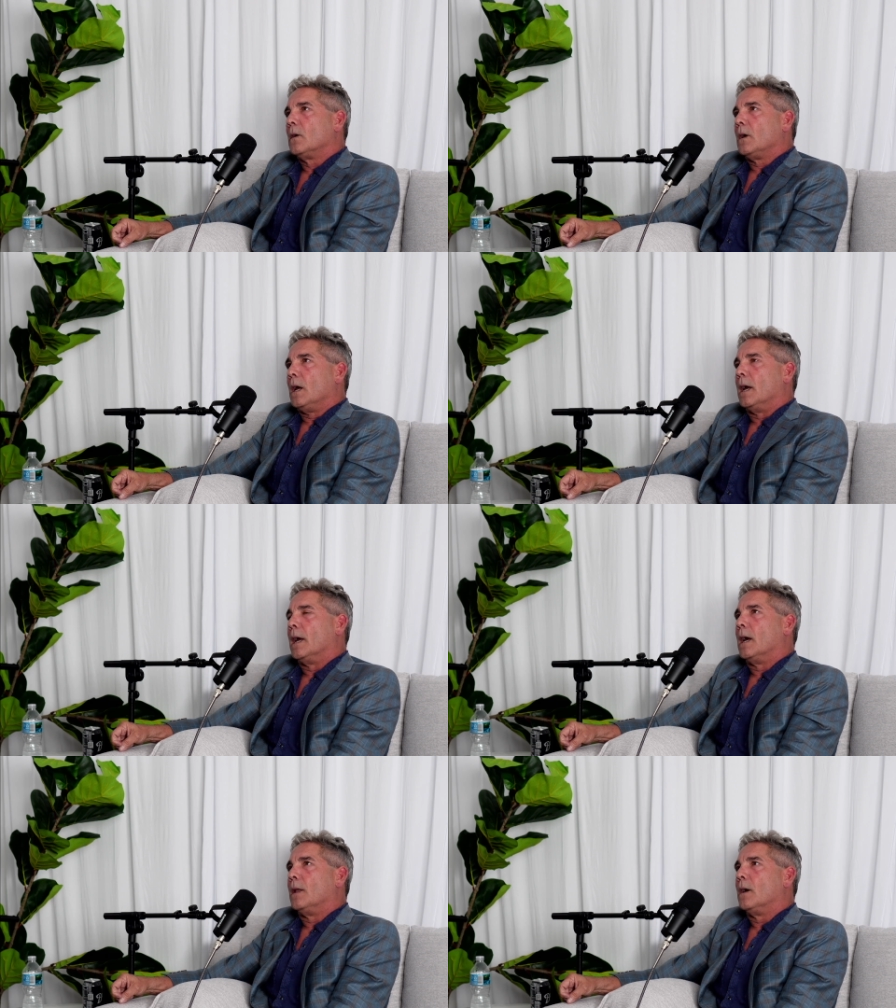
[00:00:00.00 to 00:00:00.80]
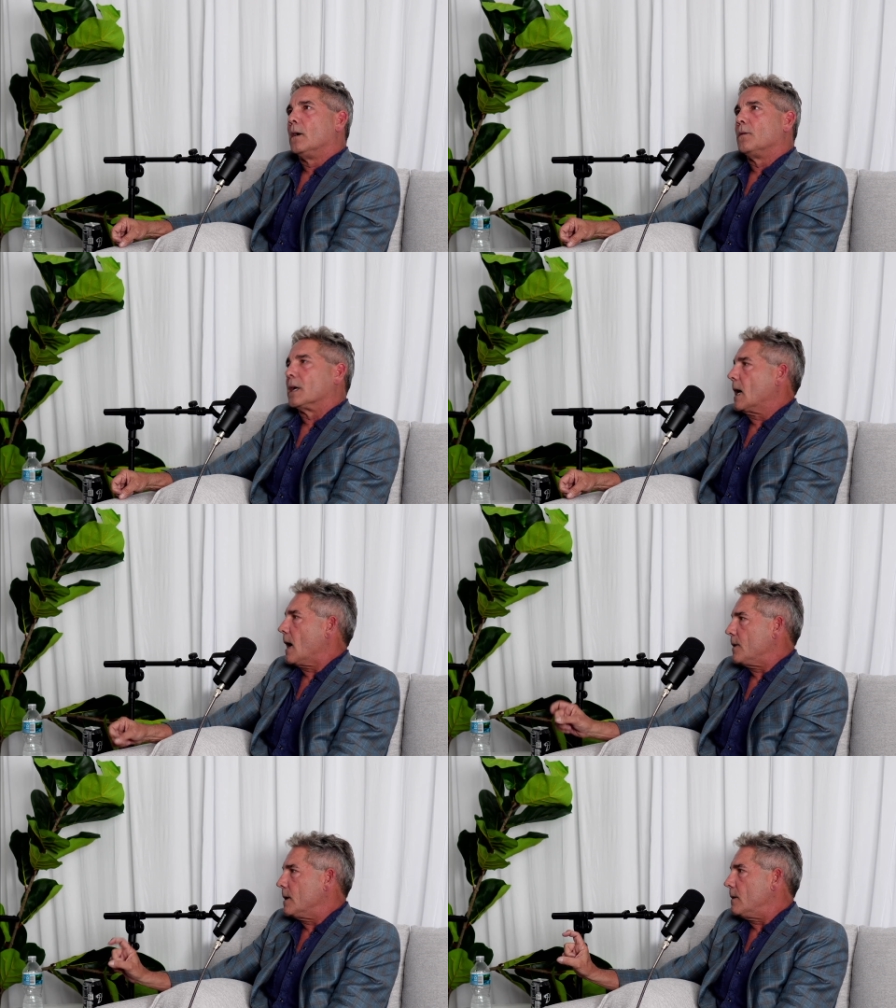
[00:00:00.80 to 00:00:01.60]
and the guy
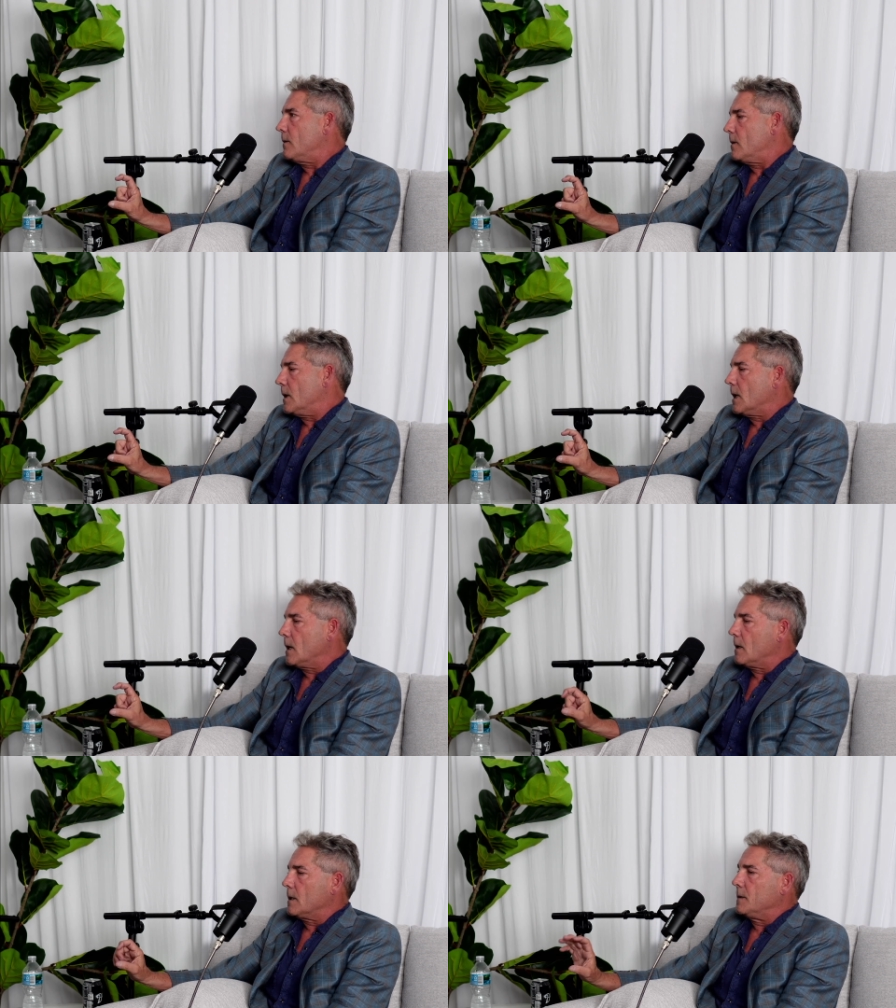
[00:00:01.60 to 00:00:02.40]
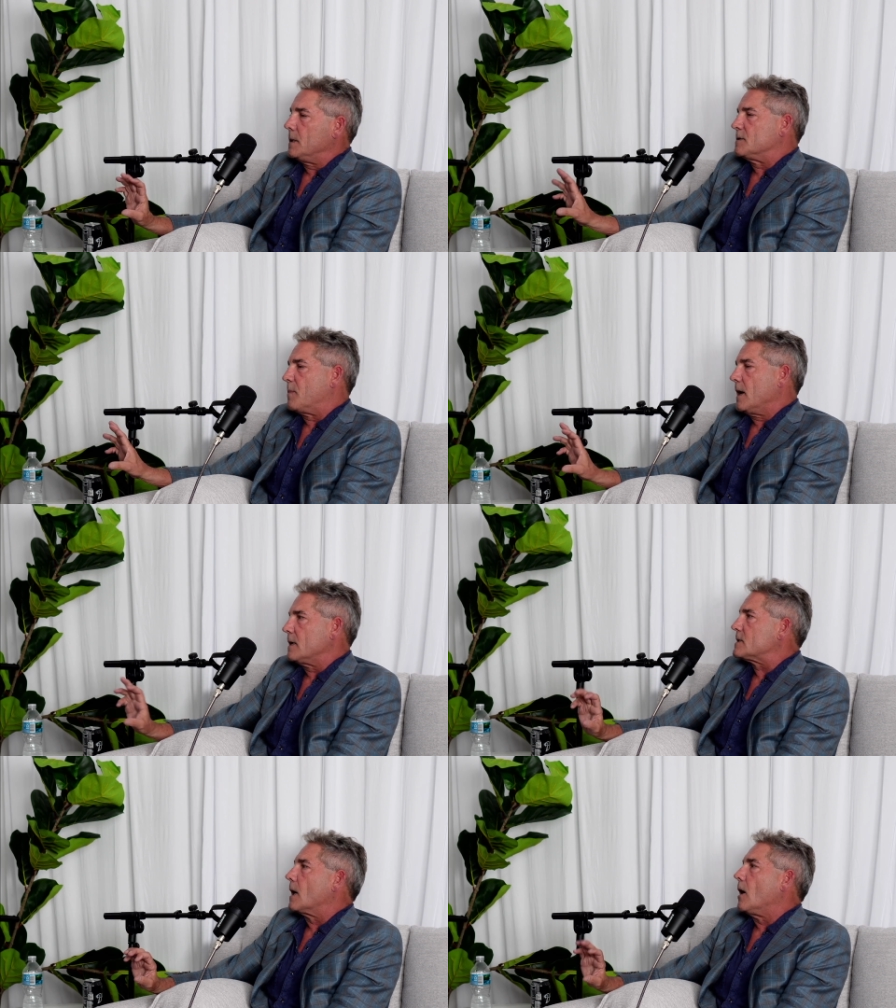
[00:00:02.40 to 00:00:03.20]
that in these
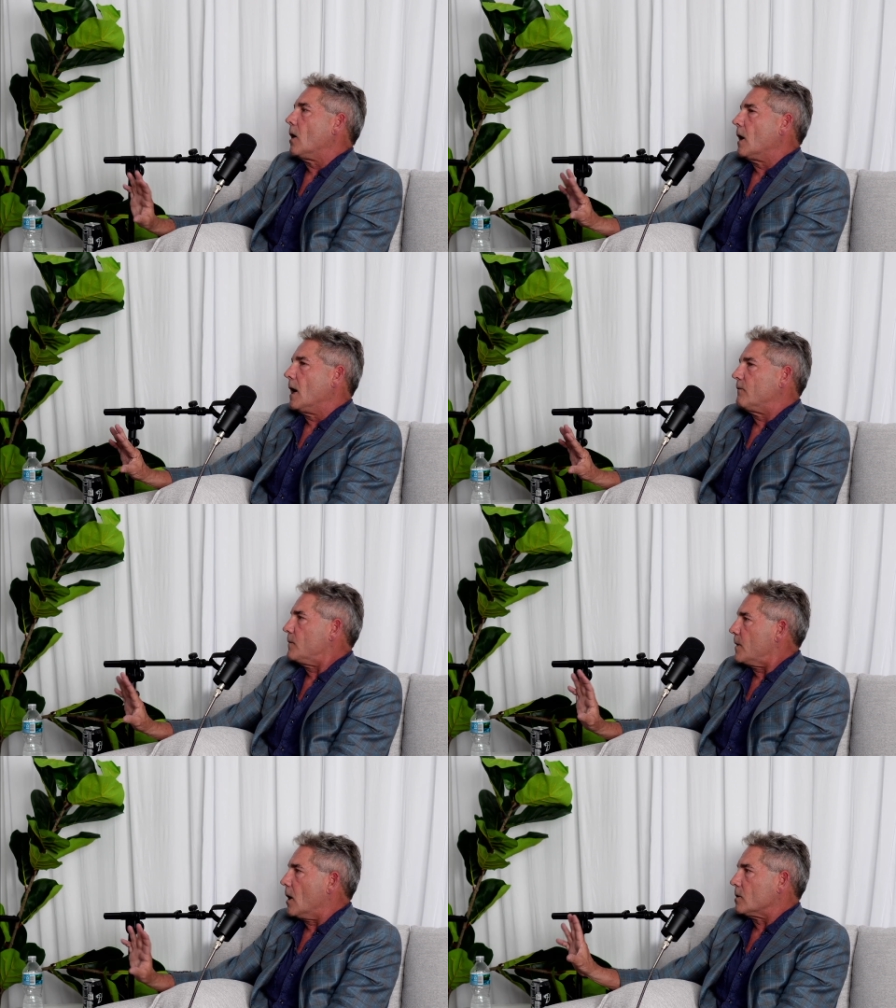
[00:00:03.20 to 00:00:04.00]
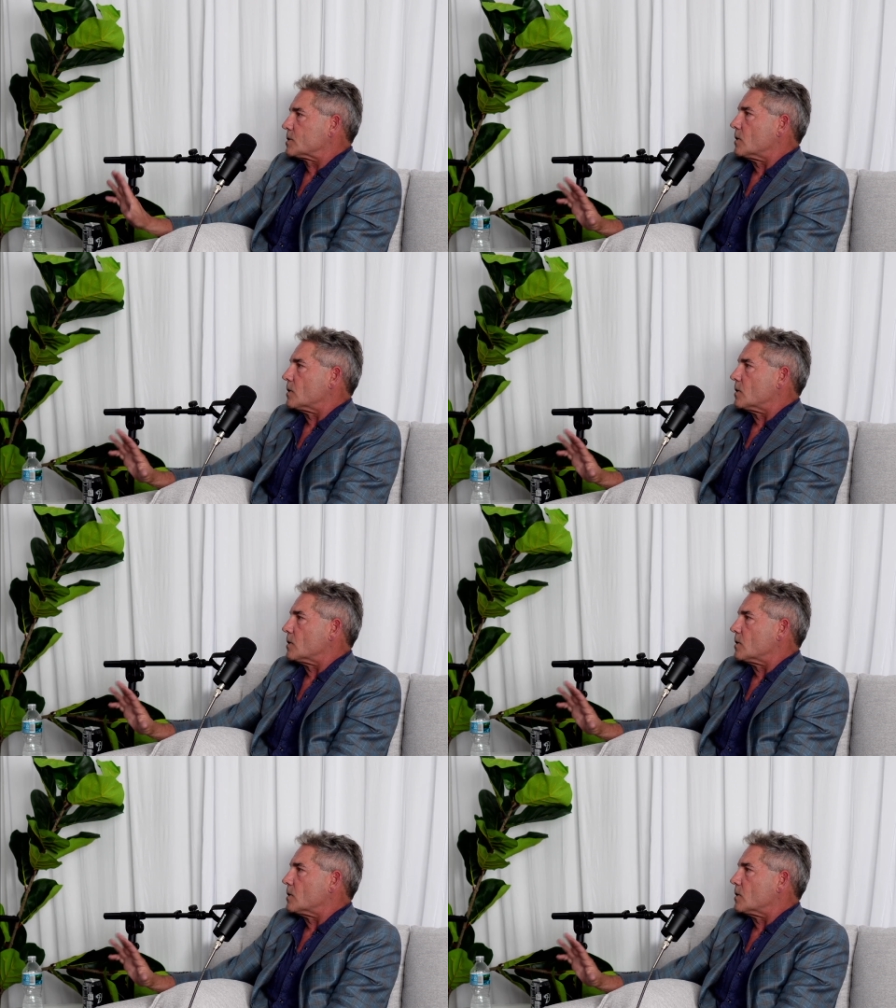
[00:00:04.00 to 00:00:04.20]
banks, they all have the ultra